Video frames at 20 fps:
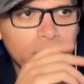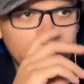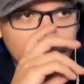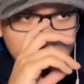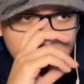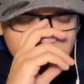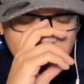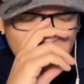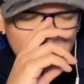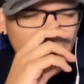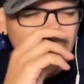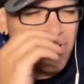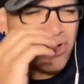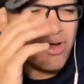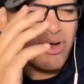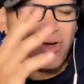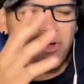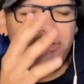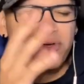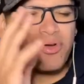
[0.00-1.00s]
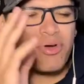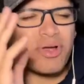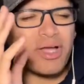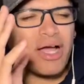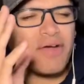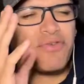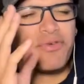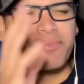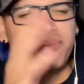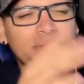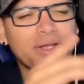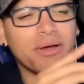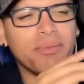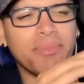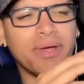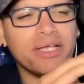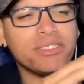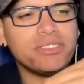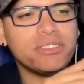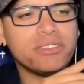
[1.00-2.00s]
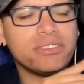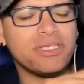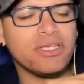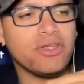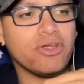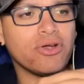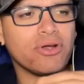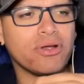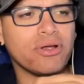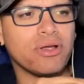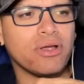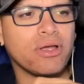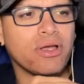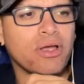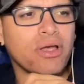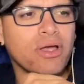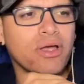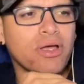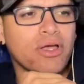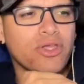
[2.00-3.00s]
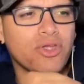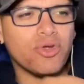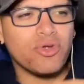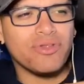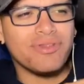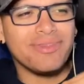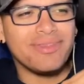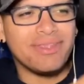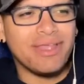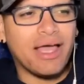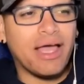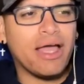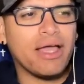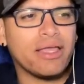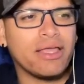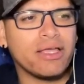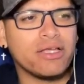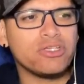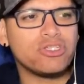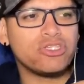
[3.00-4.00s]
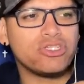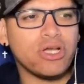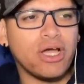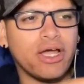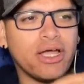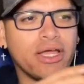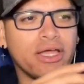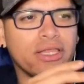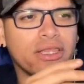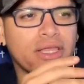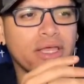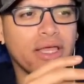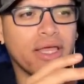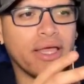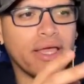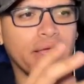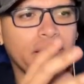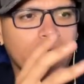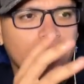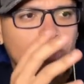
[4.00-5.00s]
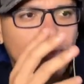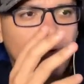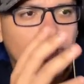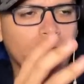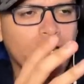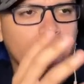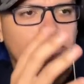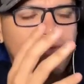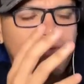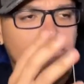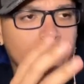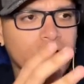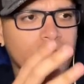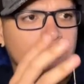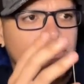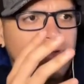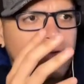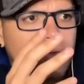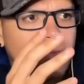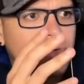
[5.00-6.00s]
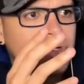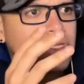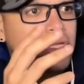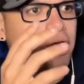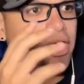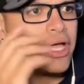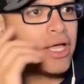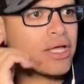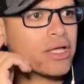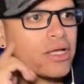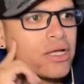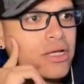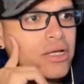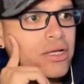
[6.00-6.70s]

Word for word: Bro, oh no, God forbid. Imagine seeing your your dad get shot in the head right in front of you. What the heck?